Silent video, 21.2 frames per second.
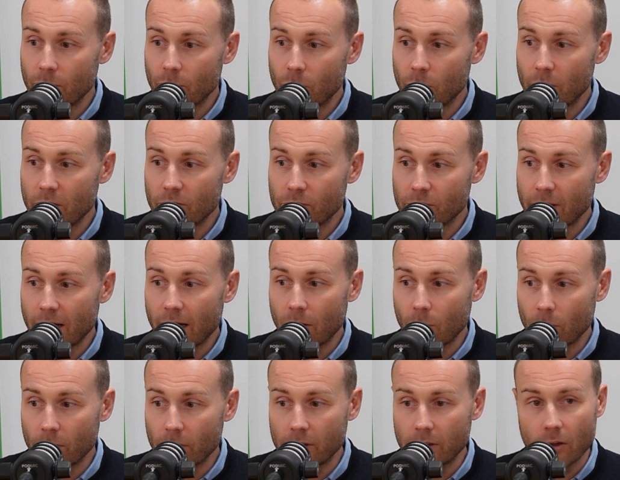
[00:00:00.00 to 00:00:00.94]
We've
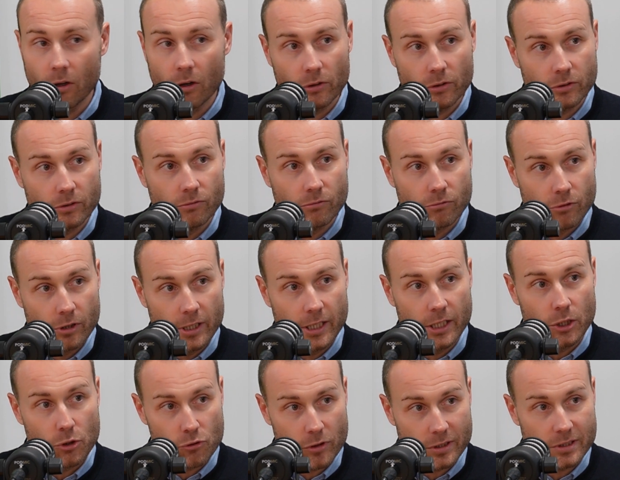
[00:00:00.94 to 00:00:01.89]
dealt with lots of really
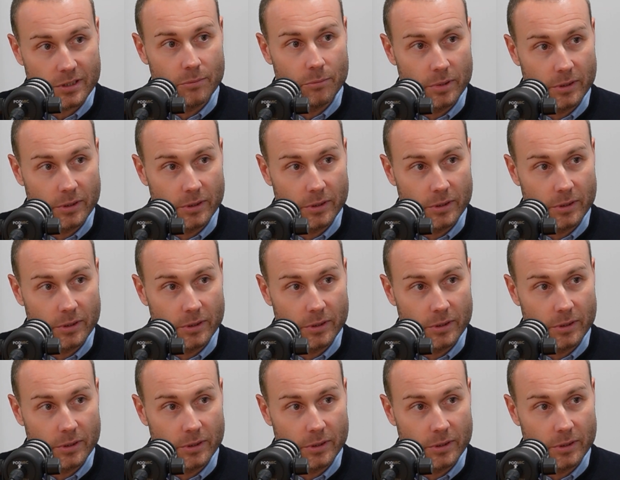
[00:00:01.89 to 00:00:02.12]
interesting